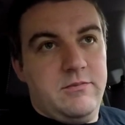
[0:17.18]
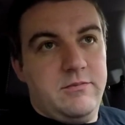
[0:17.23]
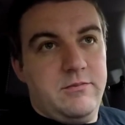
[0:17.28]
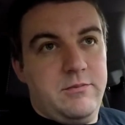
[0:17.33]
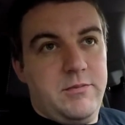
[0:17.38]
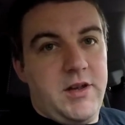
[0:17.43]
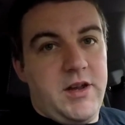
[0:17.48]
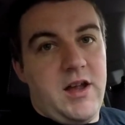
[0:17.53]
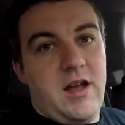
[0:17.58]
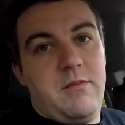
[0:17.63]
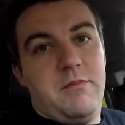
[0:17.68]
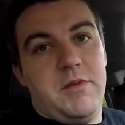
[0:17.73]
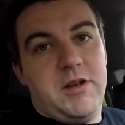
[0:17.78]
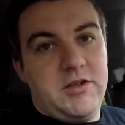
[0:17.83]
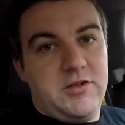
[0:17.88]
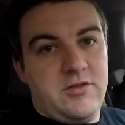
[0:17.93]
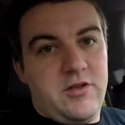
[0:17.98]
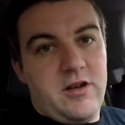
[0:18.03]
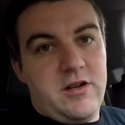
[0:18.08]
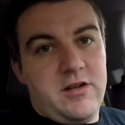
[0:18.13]
pick up my
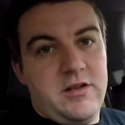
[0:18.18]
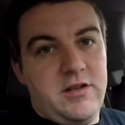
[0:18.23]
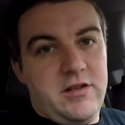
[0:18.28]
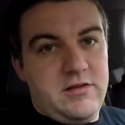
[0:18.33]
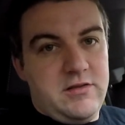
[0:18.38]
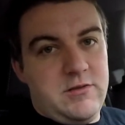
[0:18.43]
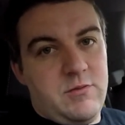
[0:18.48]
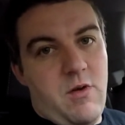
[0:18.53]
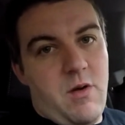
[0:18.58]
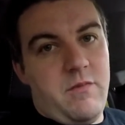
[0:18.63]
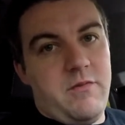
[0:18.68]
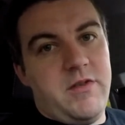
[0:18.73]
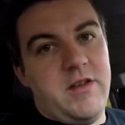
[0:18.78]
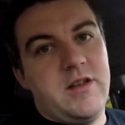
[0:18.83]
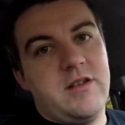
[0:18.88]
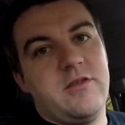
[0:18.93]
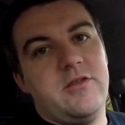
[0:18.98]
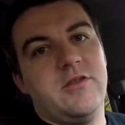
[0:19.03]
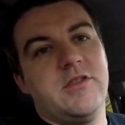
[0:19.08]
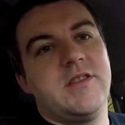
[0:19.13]
truck and swap
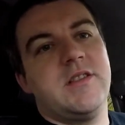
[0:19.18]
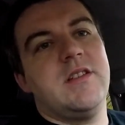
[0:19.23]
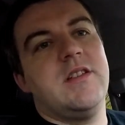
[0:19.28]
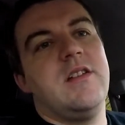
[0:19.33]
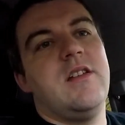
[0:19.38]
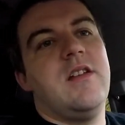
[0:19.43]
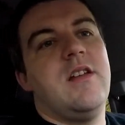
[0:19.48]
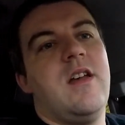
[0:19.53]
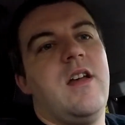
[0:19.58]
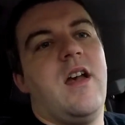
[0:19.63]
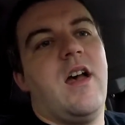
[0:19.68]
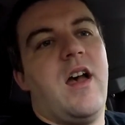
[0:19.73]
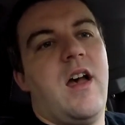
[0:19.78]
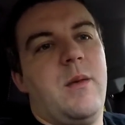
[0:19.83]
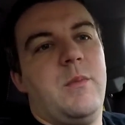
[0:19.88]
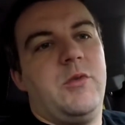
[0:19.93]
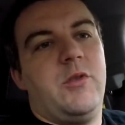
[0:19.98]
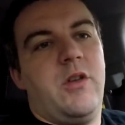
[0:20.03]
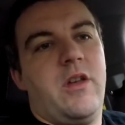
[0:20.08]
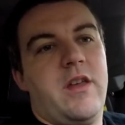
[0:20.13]
vehicles
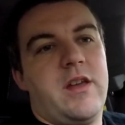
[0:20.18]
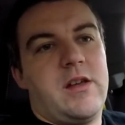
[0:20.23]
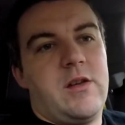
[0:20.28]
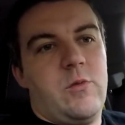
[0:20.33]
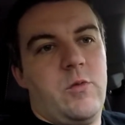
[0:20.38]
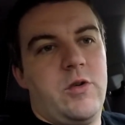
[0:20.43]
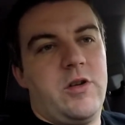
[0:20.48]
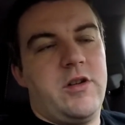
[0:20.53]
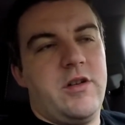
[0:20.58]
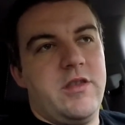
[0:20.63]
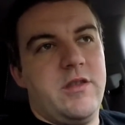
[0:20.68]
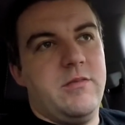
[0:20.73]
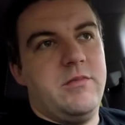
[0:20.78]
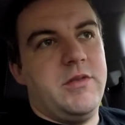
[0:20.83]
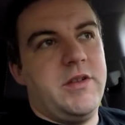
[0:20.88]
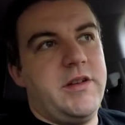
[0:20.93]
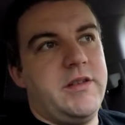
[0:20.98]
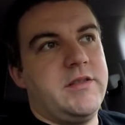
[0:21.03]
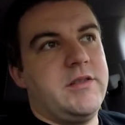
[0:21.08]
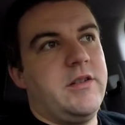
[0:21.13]
so I can work on the
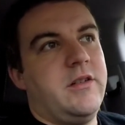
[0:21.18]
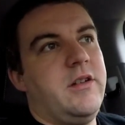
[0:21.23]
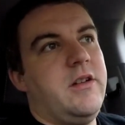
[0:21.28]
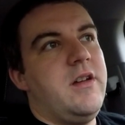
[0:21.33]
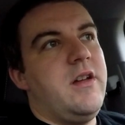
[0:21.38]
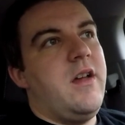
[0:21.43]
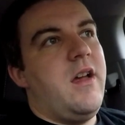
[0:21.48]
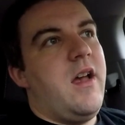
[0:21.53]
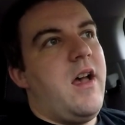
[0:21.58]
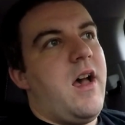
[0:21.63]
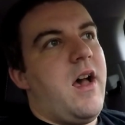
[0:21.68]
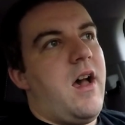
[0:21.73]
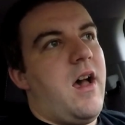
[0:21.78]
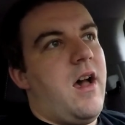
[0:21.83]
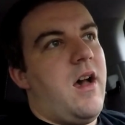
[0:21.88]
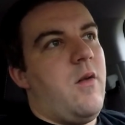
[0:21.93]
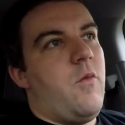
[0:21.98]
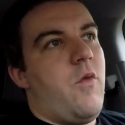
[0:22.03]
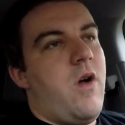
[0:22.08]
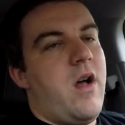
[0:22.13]
Blazer.
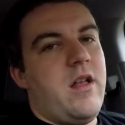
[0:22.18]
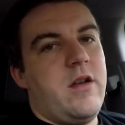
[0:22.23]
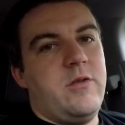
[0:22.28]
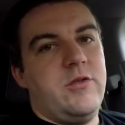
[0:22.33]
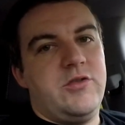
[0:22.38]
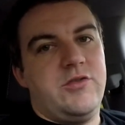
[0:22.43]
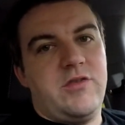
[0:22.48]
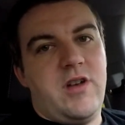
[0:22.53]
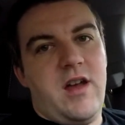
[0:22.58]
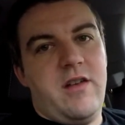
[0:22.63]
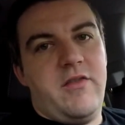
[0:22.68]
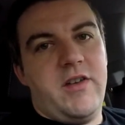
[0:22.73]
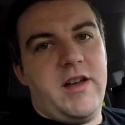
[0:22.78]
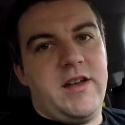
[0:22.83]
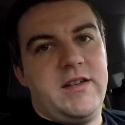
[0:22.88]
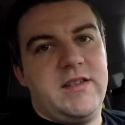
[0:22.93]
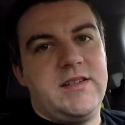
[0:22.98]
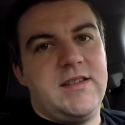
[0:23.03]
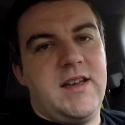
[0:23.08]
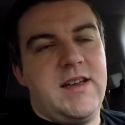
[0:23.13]
While I was driving I
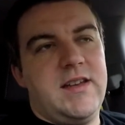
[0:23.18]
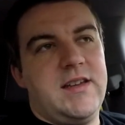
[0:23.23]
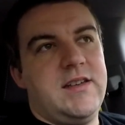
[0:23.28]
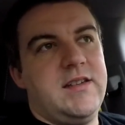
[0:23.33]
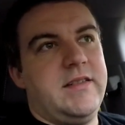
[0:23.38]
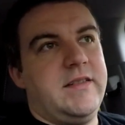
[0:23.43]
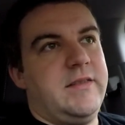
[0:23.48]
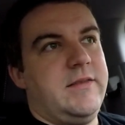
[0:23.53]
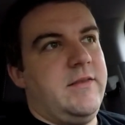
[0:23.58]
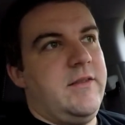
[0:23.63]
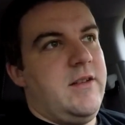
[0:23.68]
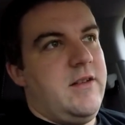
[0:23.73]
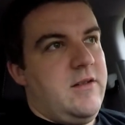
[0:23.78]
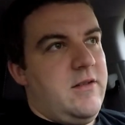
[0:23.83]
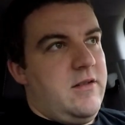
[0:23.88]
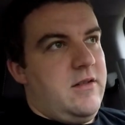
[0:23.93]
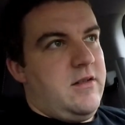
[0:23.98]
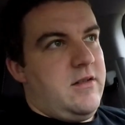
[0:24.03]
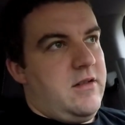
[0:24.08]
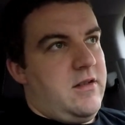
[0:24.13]
decided,
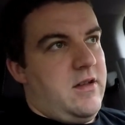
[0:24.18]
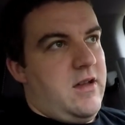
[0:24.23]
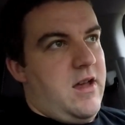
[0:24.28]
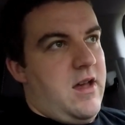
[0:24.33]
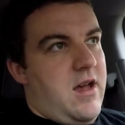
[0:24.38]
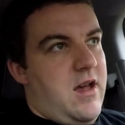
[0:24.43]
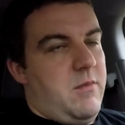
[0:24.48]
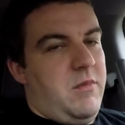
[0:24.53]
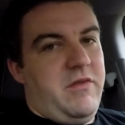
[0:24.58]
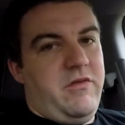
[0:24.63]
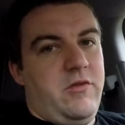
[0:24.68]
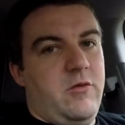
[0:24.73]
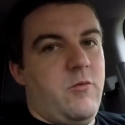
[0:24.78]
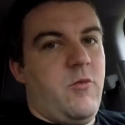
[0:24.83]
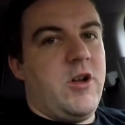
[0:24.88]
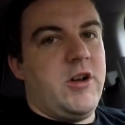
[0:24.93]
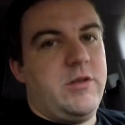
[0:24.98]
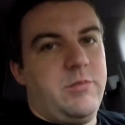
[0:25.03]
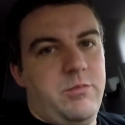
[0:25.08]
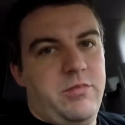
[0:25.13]
if you
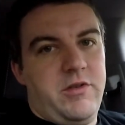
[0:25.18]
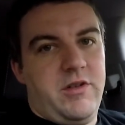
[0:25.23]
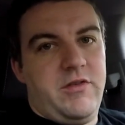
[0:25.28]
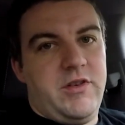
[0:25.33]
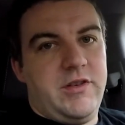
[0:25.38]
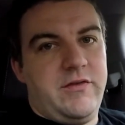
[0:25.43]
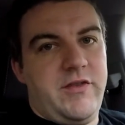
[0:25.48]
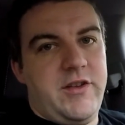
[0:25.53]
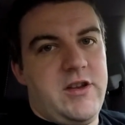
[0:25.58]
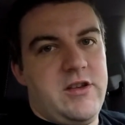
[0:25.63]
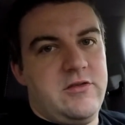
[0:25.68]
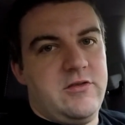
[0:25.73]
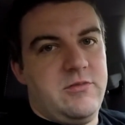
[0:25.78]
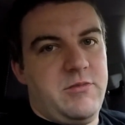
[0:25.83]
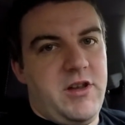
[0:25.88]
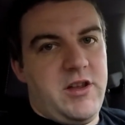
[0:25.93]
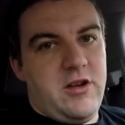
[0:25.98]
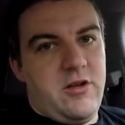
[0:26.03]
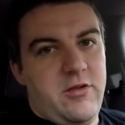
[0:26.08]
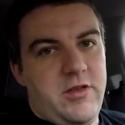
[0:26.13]
watched previous videos you
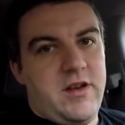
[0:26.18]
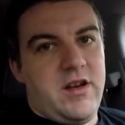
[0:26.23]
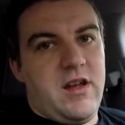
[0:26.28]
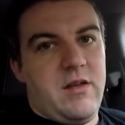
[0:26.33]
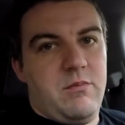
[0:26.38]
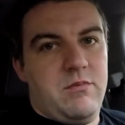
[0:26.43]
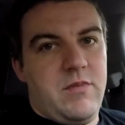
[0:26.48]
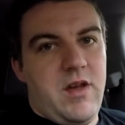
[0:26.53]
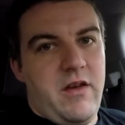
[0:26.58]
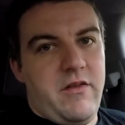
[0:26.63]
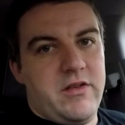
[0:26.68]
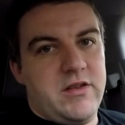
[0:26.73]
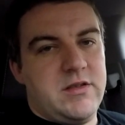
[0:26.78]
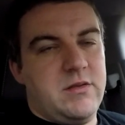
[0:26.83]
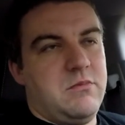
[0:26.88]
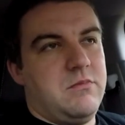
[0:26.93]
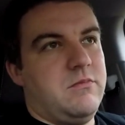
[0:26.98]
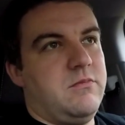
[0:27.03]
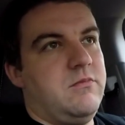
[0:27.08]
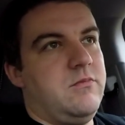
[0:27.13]
may know that I'm having
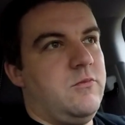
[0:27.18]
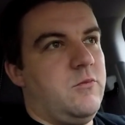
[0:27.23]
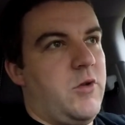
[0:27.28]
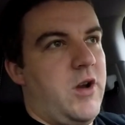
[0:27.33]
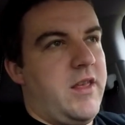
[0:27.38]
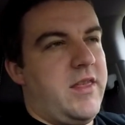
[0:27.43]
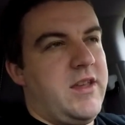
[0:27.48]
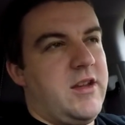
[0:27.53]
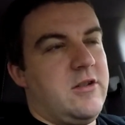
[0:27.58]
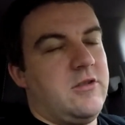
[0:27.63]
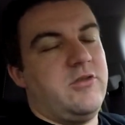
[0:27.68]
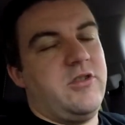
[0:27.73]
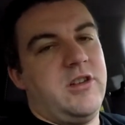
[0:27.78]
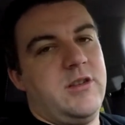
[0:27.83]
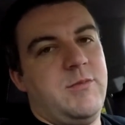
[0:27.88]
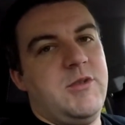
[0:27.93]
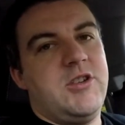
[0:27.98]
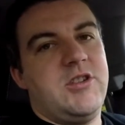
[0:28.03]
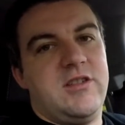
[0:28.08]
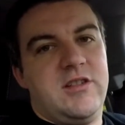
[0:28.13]
some what I think are
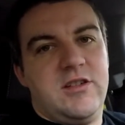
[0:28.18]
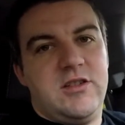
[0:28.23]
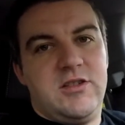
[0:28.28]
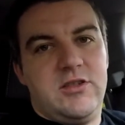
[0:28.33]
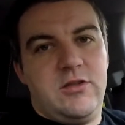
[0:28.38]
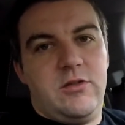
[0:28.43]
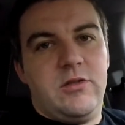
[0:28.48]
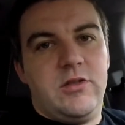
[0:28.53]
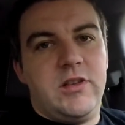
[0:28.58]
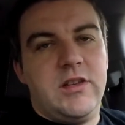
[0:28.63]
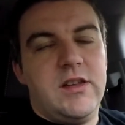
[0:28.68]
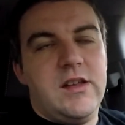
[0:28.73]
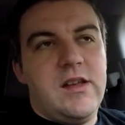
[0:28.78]
transmission issues,